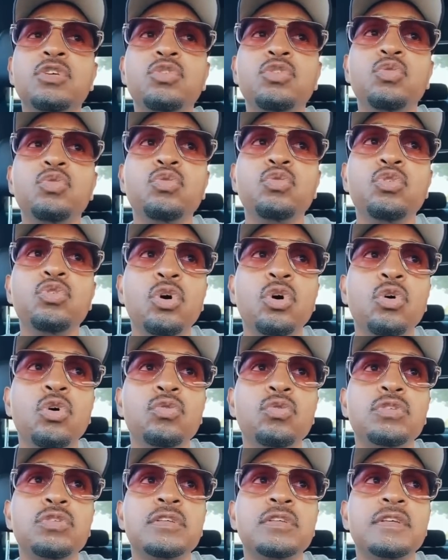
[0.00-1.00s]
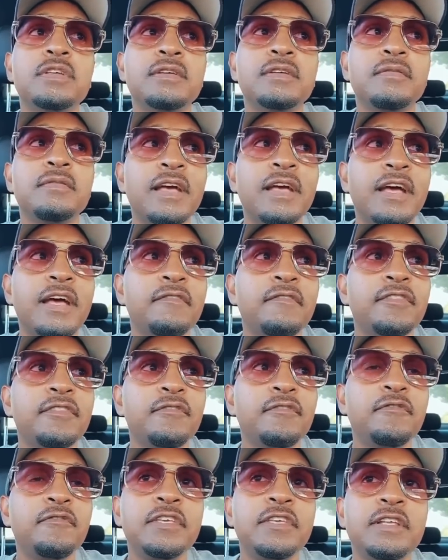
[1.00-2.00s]
you don't have
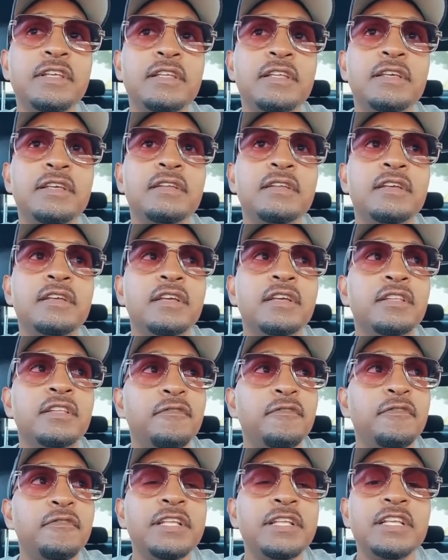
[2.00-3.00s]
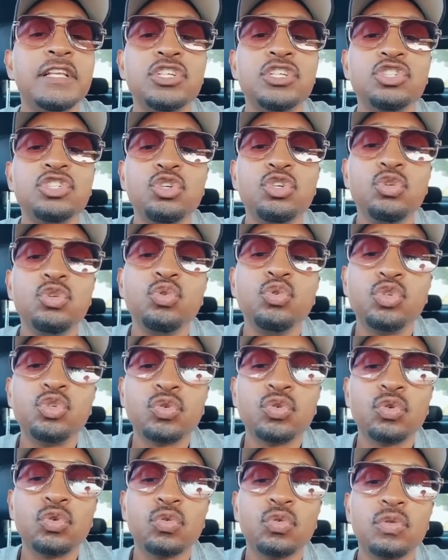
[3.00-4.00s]
the feeling. The feeling is
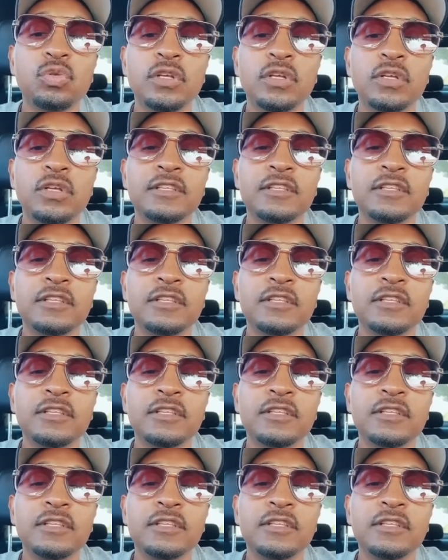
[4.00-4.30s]
neutral.